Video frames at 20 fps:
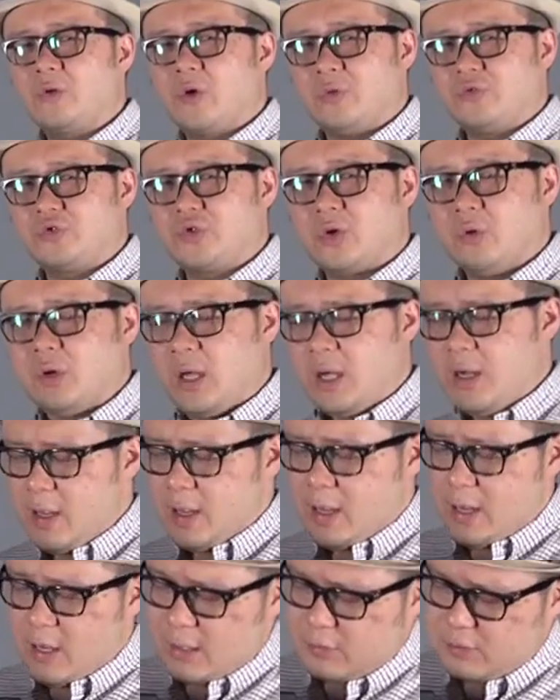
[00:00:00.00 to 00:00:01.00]
controller,
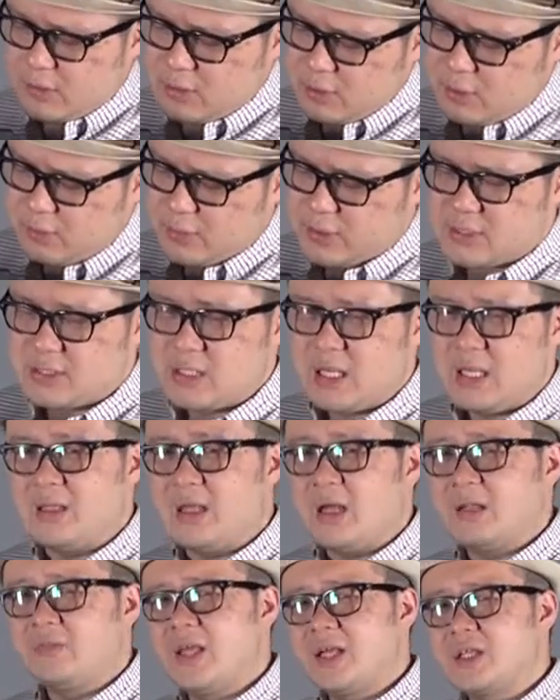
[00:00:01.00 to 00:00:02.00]
and then you will
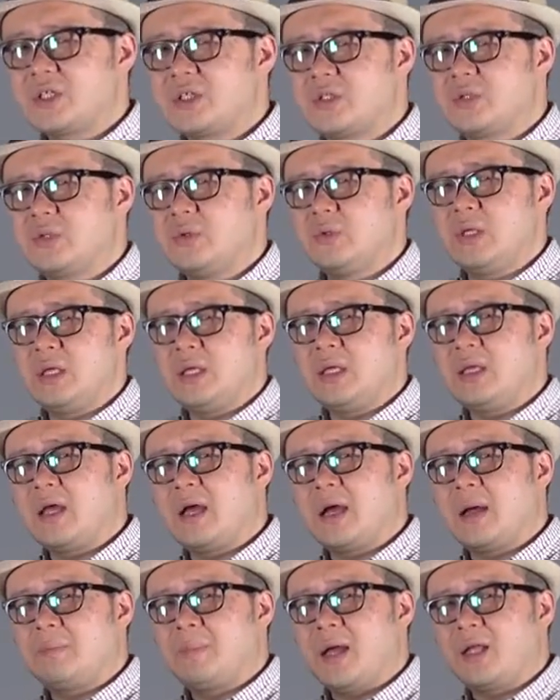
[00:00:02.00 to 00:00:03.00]
see next to the
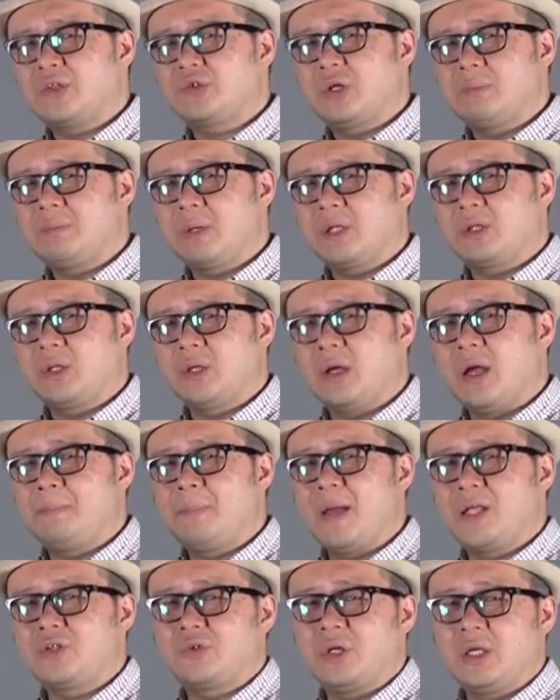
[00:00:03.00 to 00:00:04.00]
uh, battery button, uh,
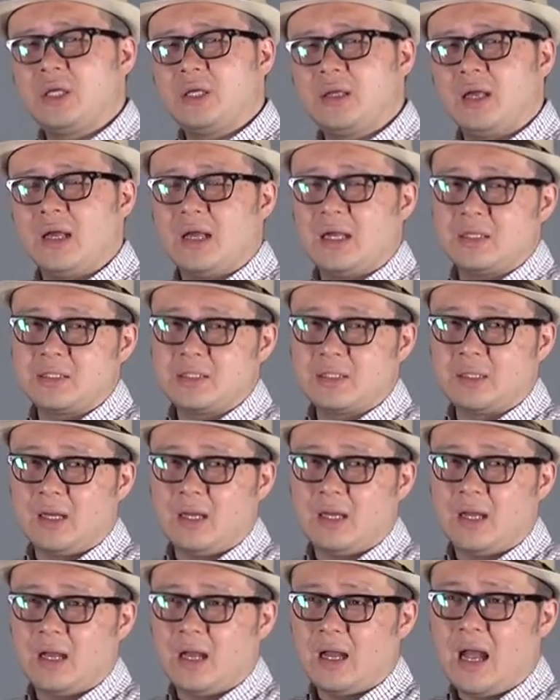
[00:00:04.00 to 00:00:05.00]
battery uh,
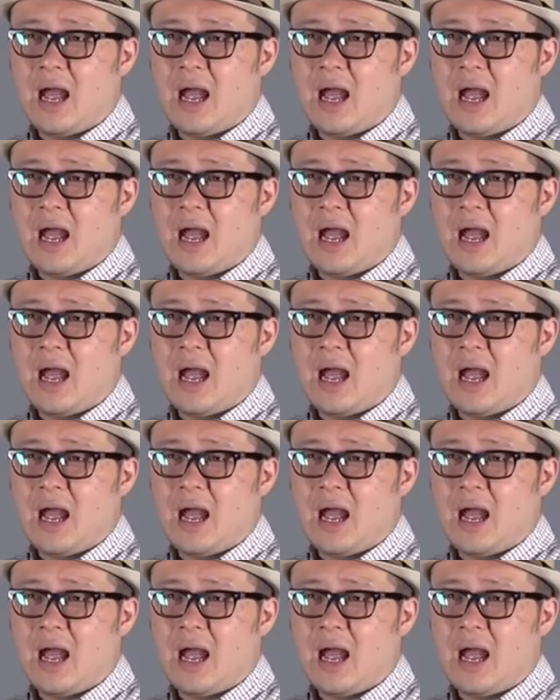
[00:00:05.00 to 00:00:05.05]
uh,